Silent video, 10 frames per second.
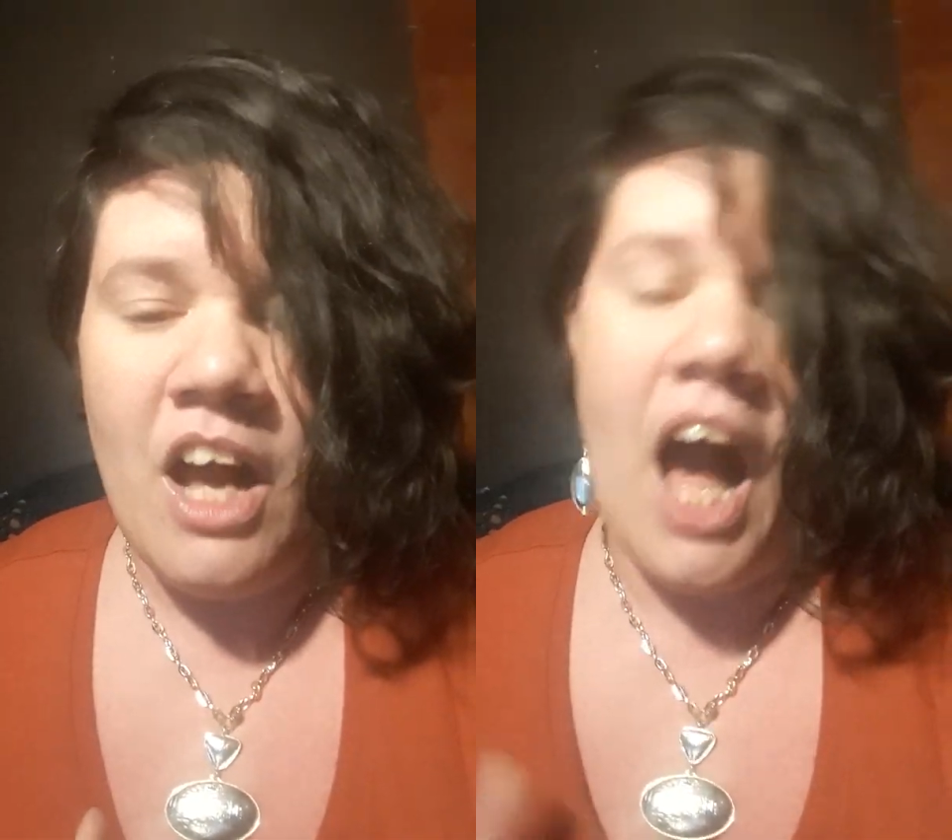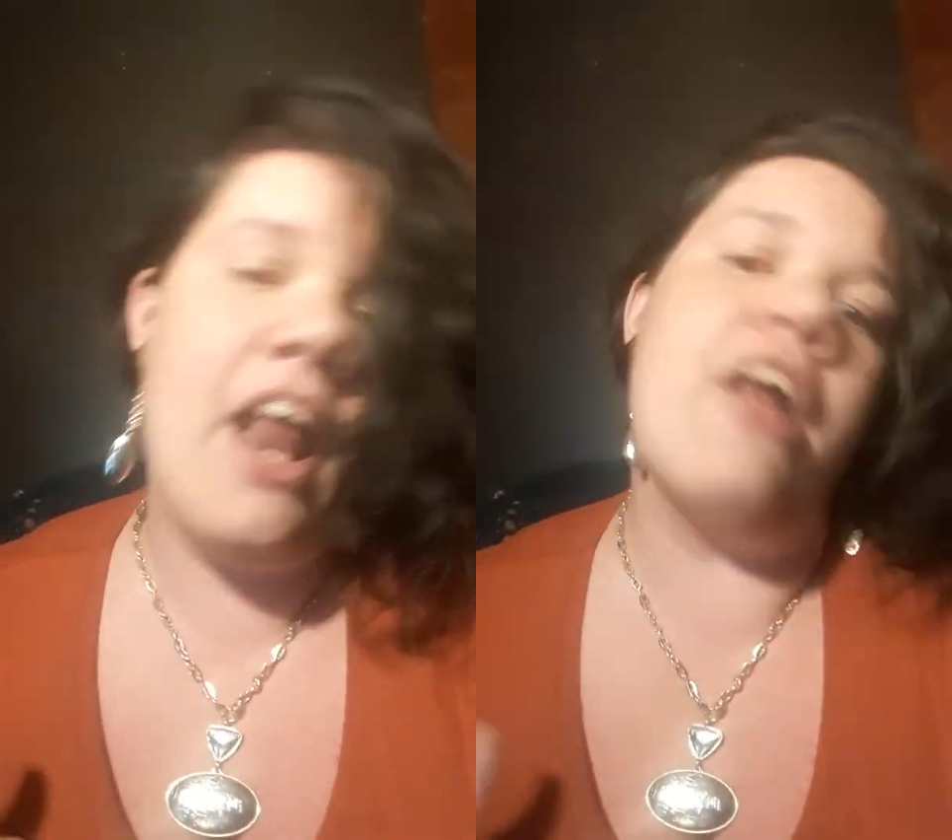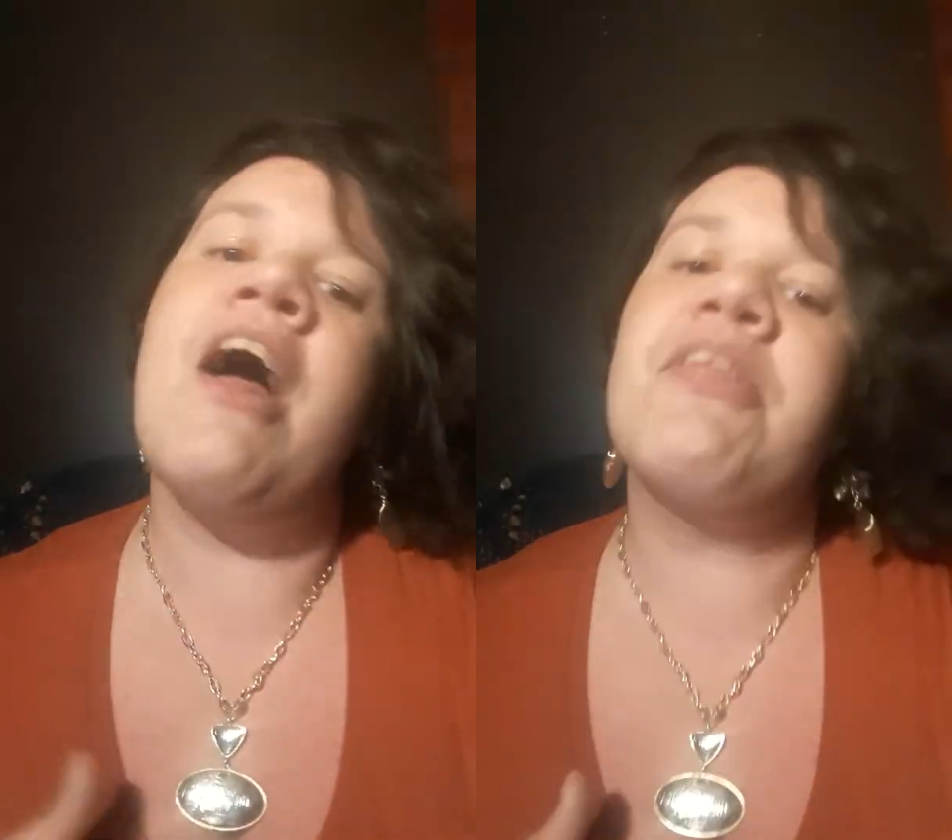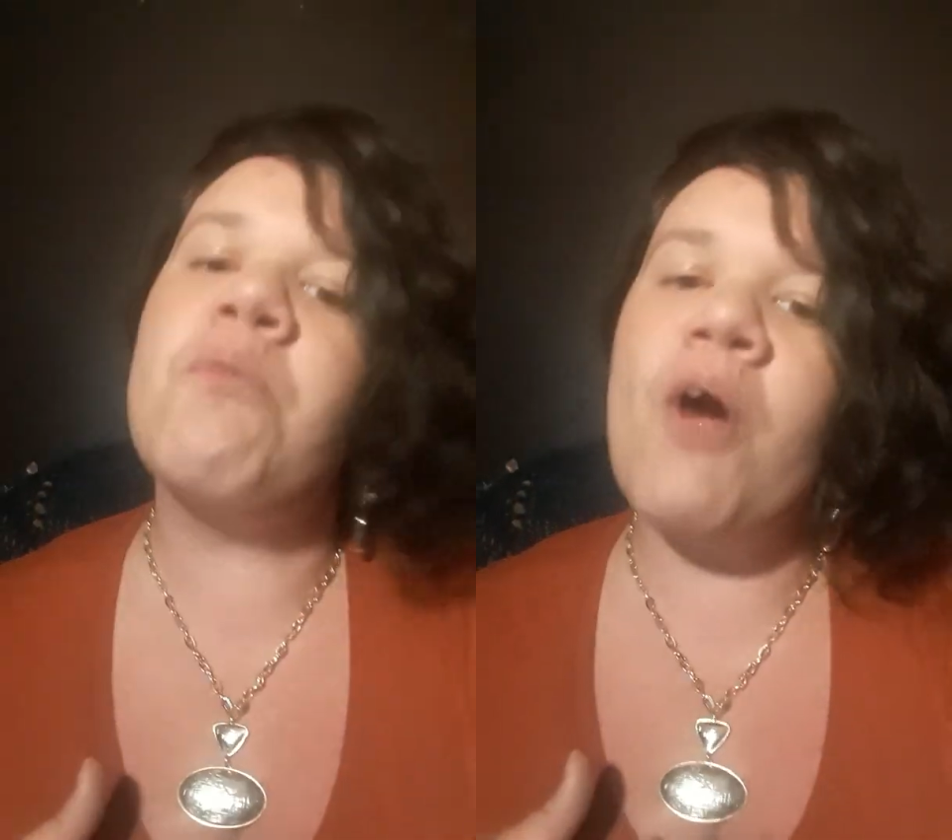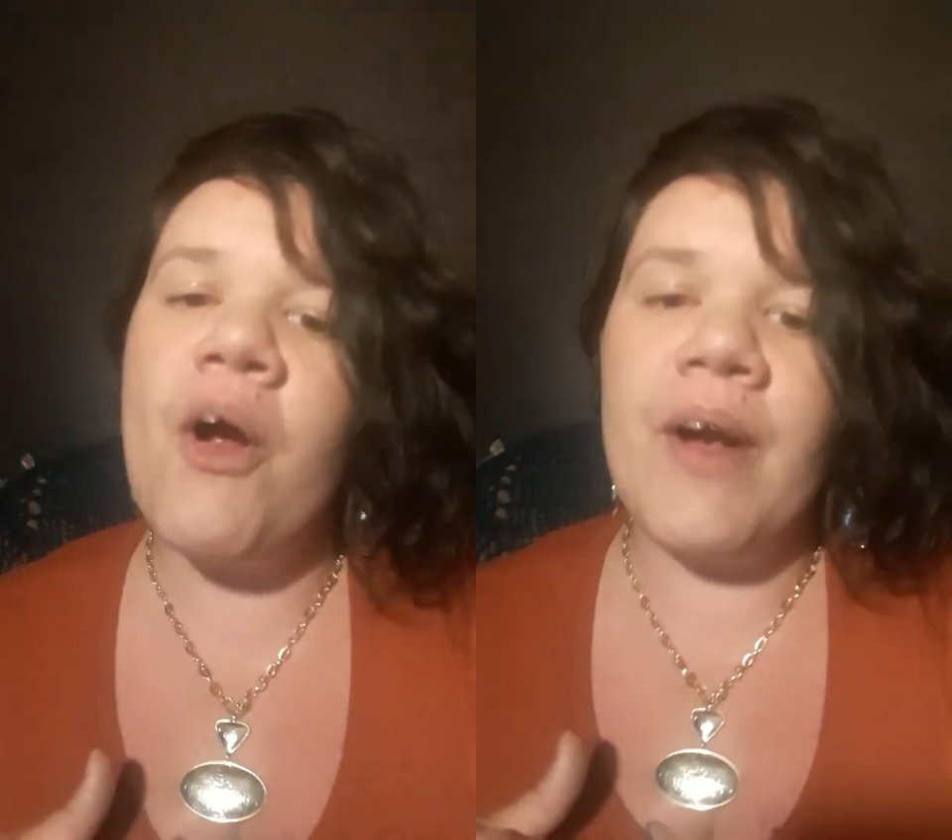And I don't have to
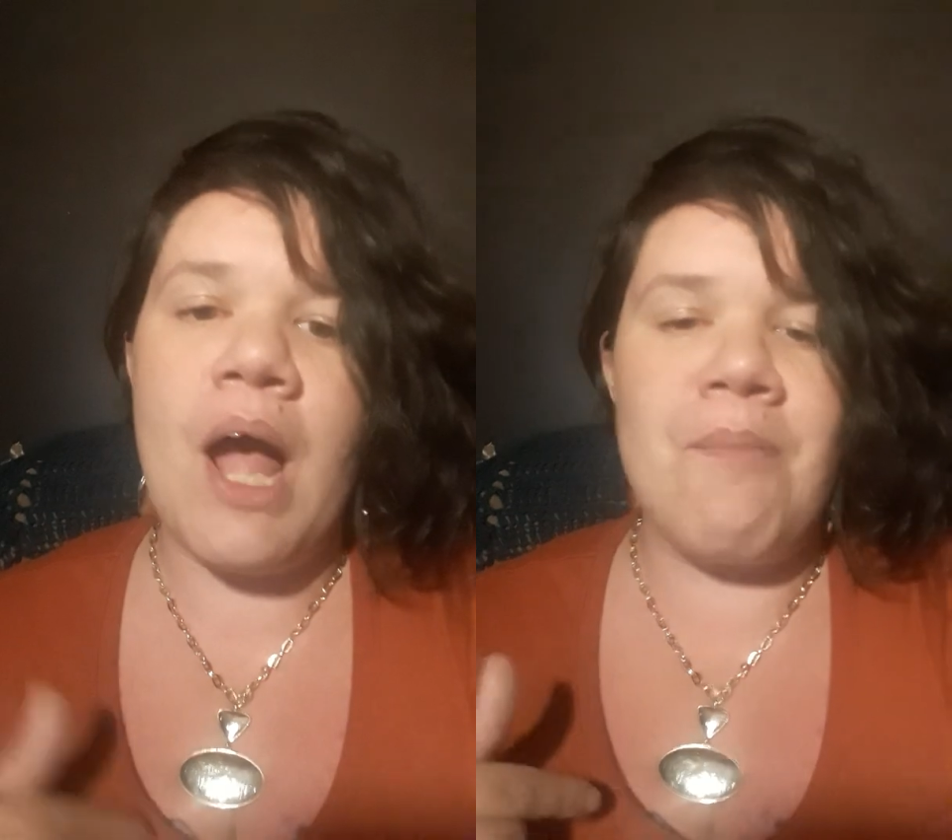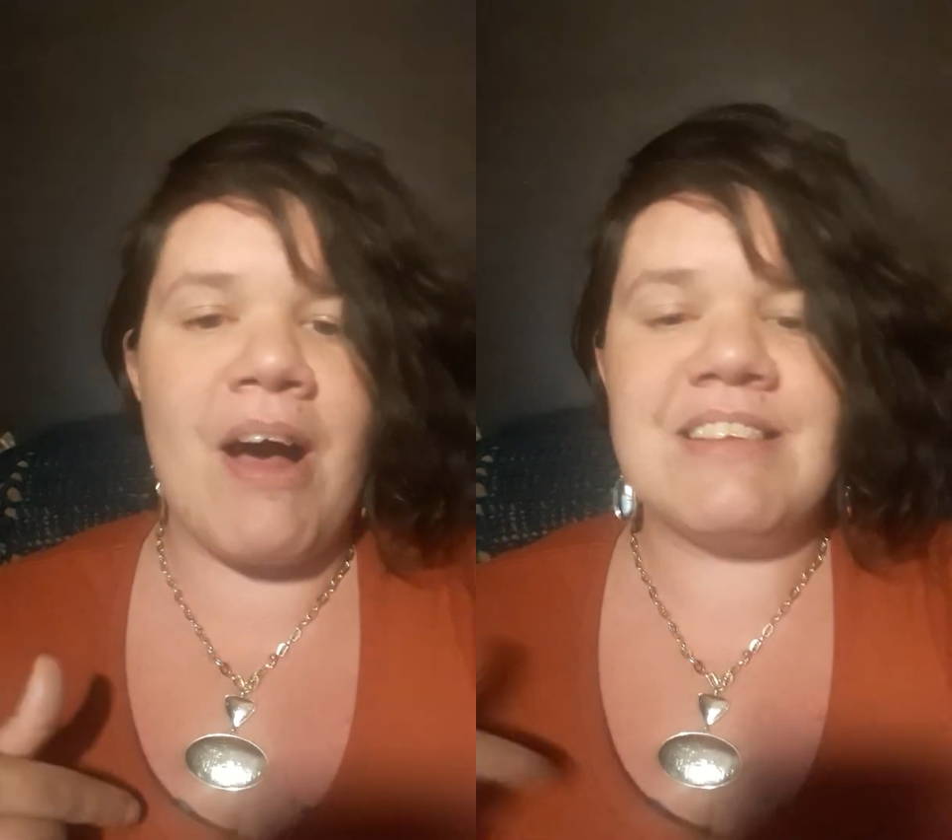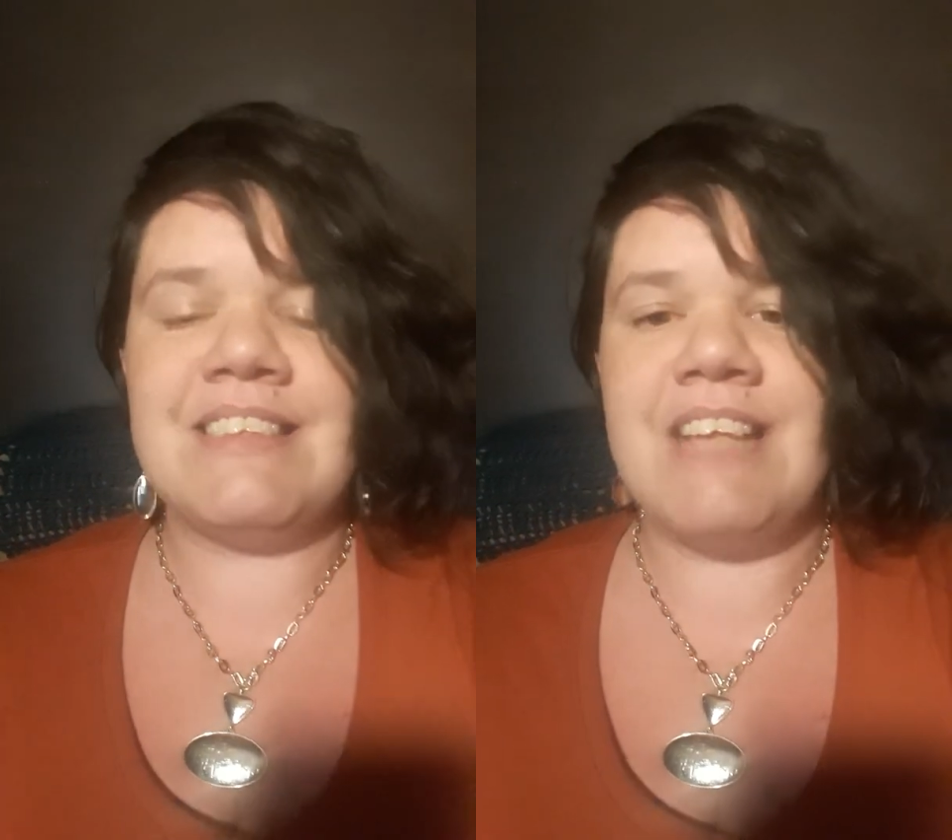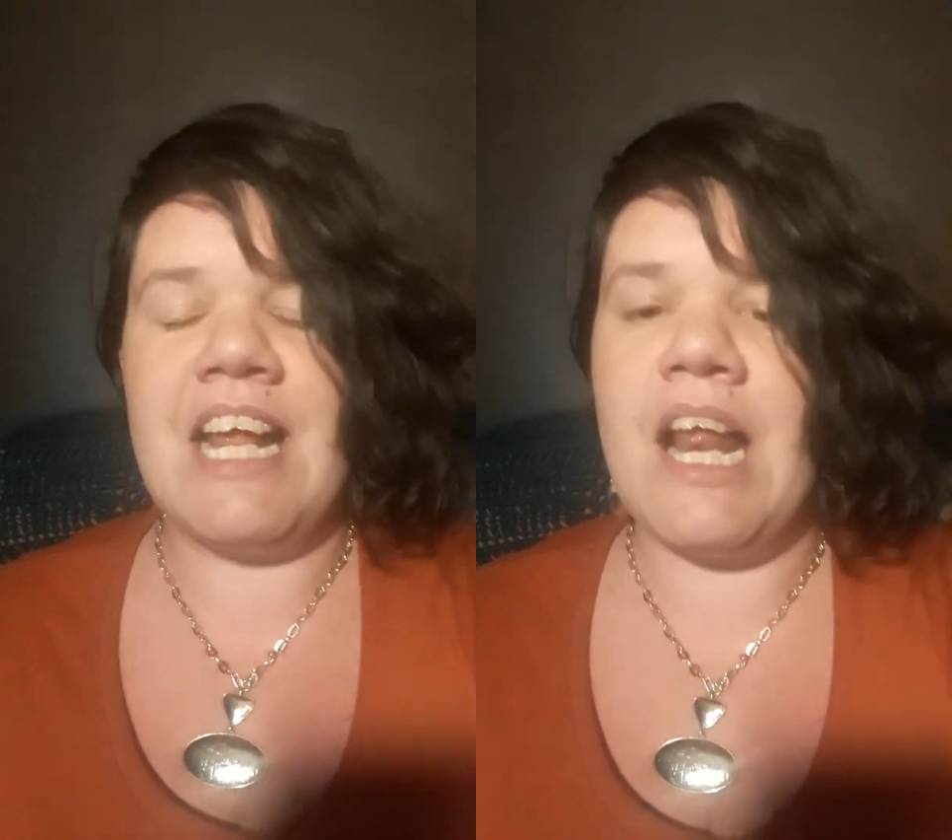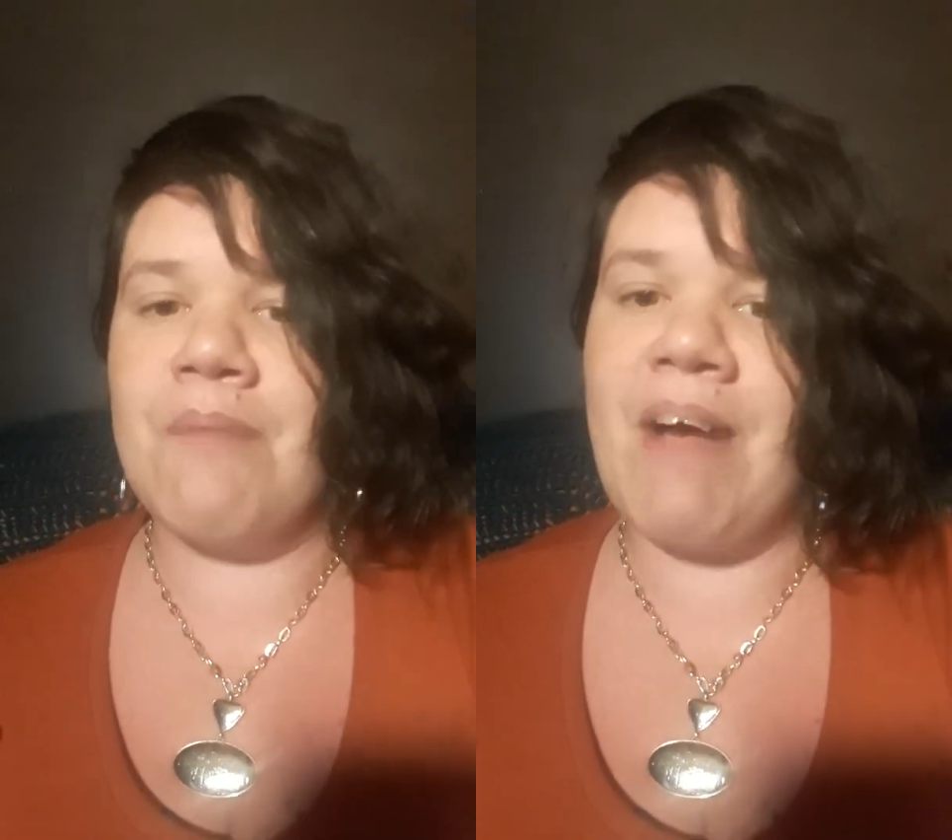worry about
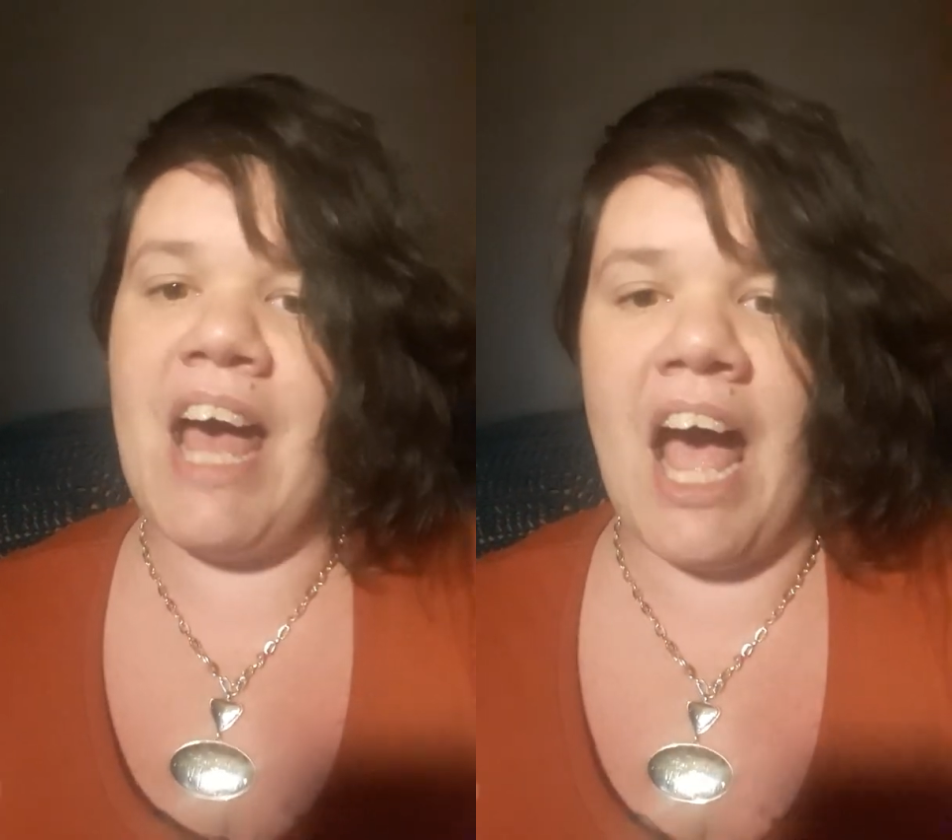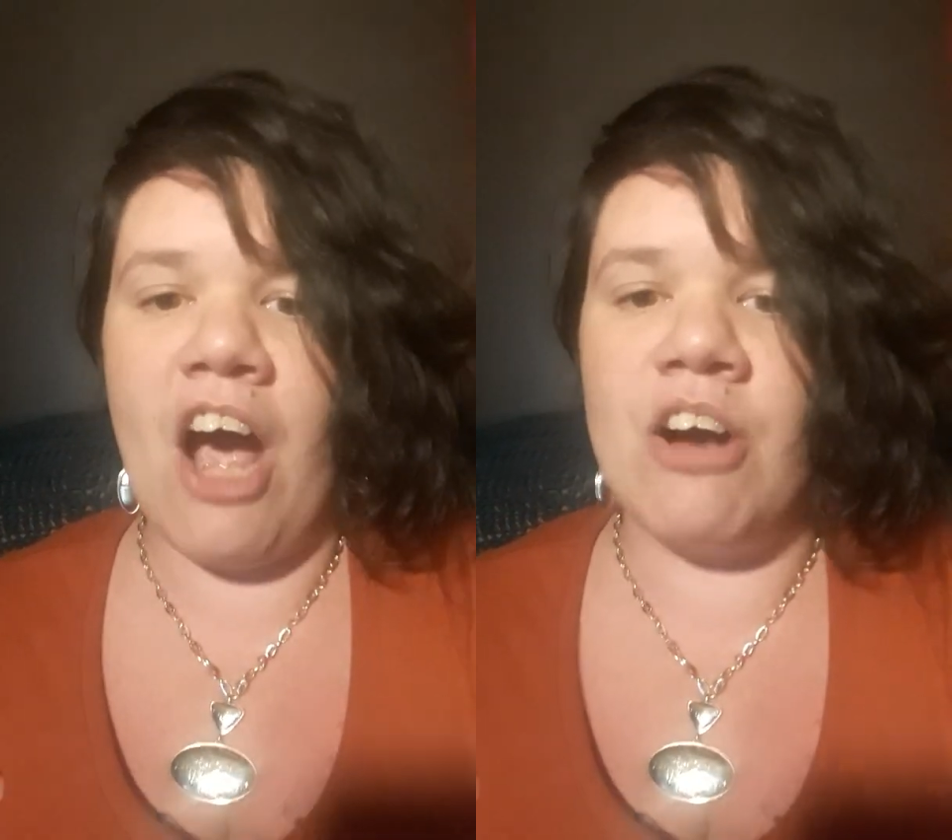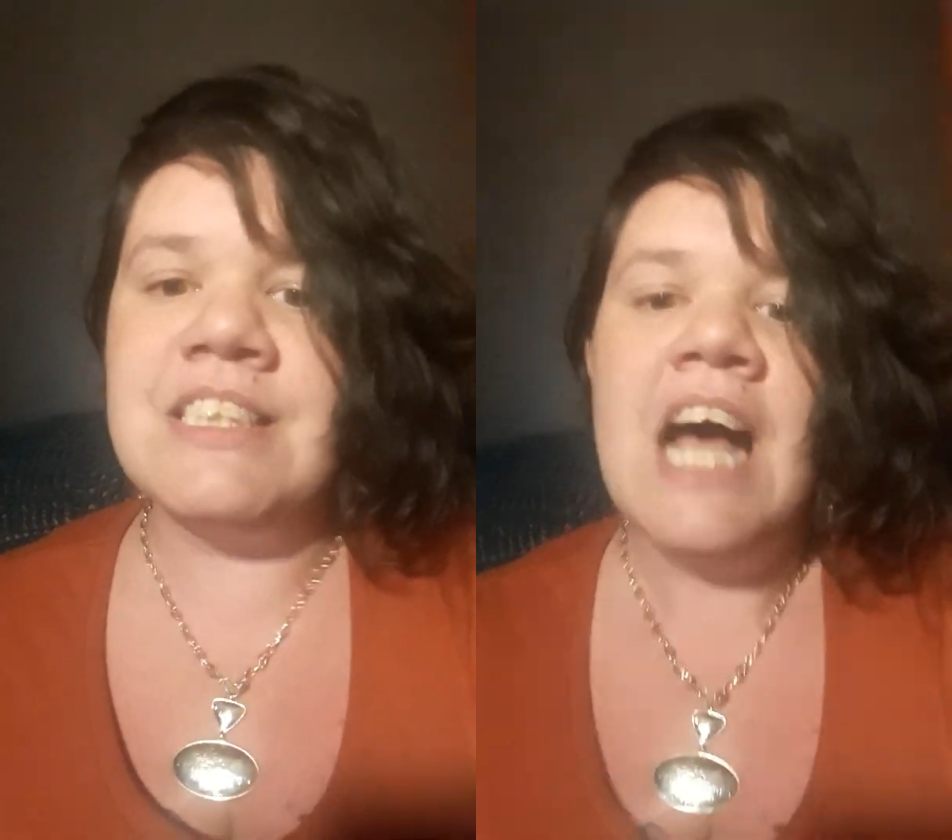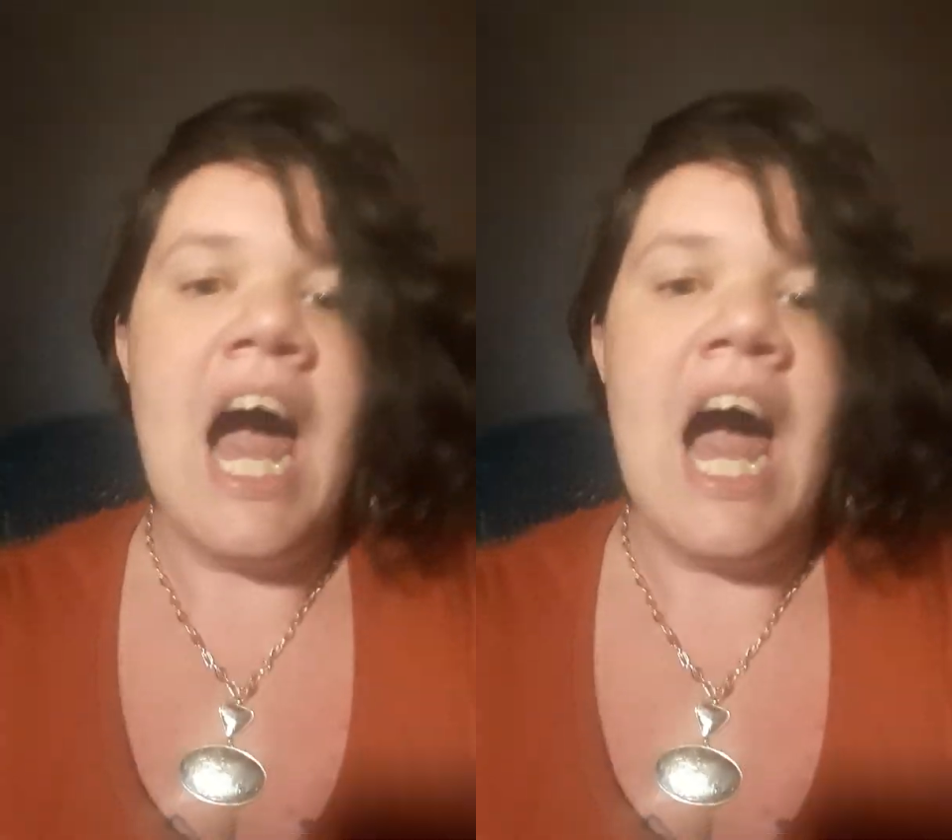sitting in my house